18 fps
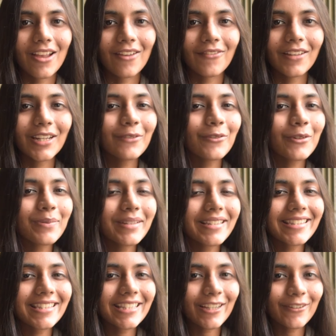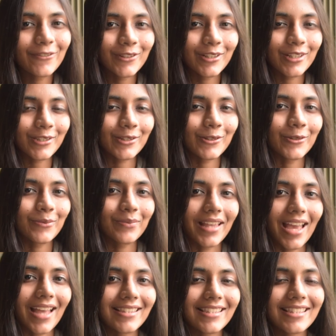Well, it would be safe to assume
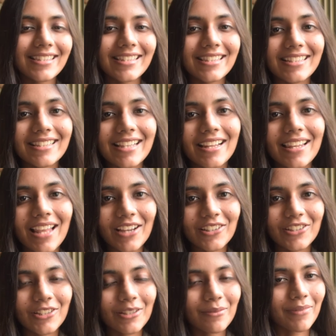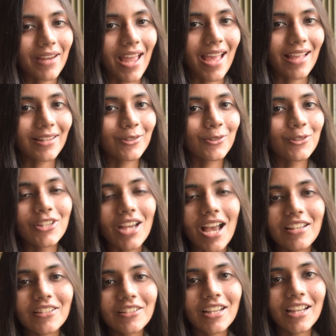that since these are luxury brands who
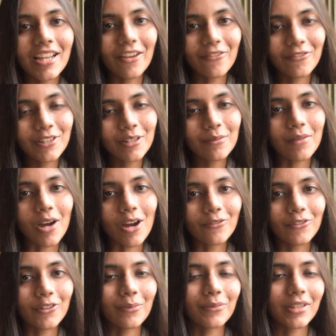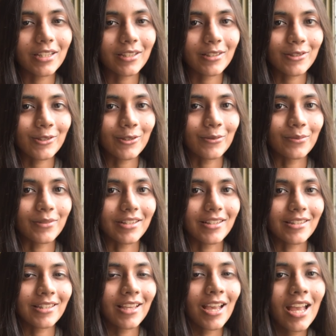charge a hefty amount from their
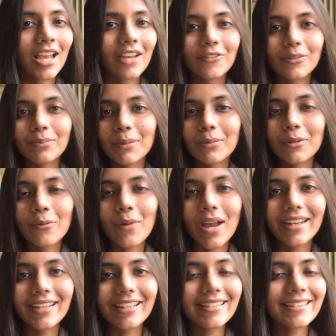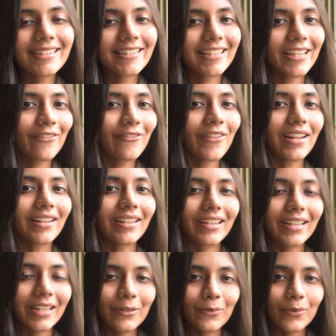consumers, would be providing safe and
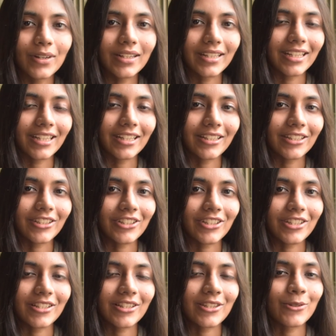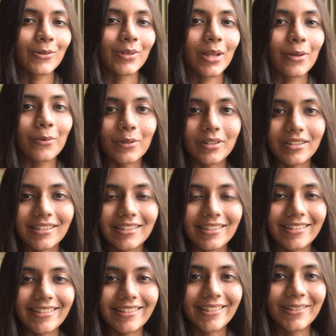great working conditions to their
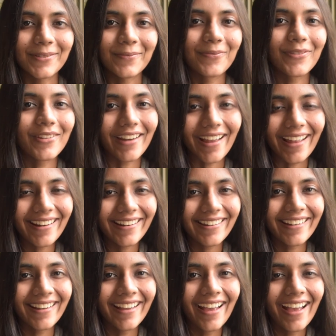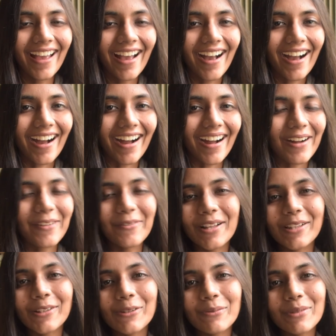workers, right? Uh,
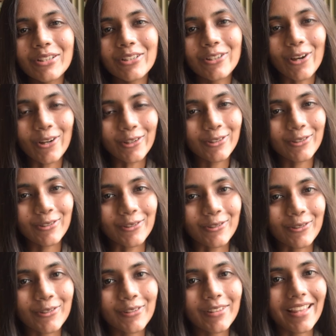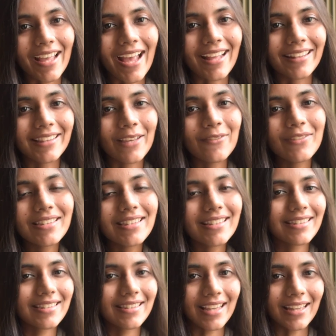well, you'll be shocked to know that there was
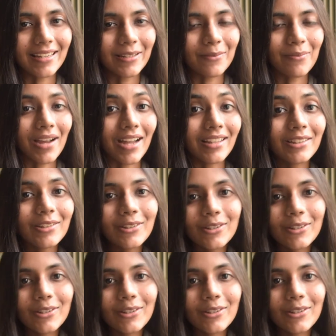this study by the